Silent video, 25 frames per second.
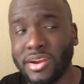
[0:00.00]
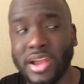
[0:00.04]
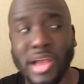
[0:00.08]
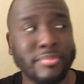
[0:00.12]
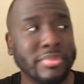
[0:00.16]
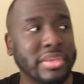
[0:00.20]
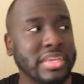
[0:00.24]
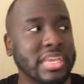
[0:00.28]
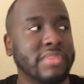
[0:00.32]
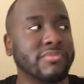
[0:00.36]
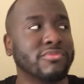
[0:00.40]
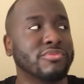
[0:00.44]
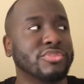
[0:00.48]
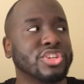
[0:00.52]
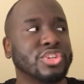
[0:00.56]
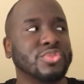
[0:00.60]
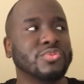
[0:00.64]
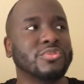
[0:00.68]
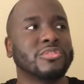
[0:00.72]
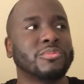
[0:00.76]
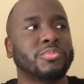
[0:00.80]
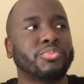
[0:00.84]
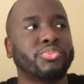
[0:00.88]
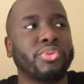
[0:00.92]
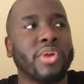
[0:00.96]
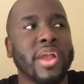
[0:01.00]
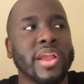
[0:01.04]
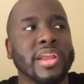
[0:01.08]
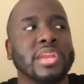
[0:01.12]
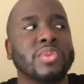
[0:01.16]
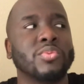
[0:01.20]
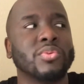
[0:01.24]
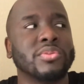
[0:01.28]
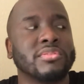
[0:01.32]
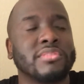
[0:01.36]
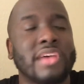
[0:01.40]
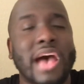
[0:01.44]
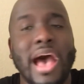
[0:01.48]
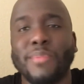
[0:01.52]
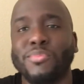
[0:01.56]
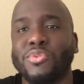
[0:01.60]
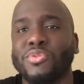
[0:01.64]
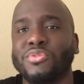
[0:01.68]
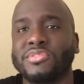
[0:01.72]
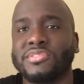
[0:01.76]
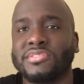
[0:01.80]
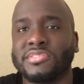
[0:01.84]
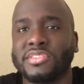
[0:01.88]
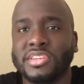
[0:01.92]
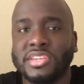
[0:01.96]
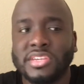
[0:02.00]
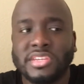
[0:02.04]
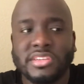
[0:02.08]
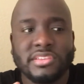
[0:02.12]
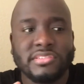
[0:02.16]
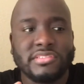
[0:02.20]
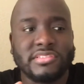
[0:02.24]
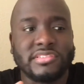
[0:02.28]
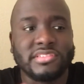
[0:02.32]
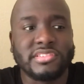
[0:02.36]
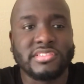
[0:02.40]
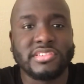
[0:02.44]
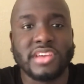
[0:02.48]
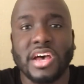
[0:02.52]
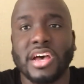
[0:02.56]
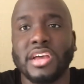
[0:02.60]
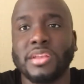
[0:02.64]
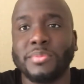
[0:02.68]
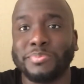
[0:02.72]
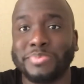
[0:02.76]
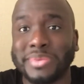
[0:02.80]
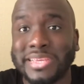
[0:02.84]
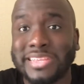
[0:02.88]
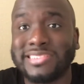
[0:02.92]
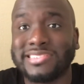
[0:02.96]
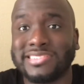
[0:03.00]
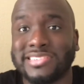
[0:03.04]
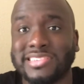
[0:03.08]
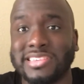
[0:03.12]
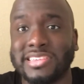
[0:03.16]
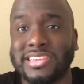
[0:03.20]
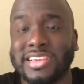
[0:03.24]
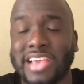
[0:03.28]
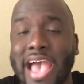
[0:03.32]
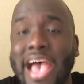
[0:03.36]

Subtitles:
I mean, even when she was pregnant with Tabo's son, Pizzi,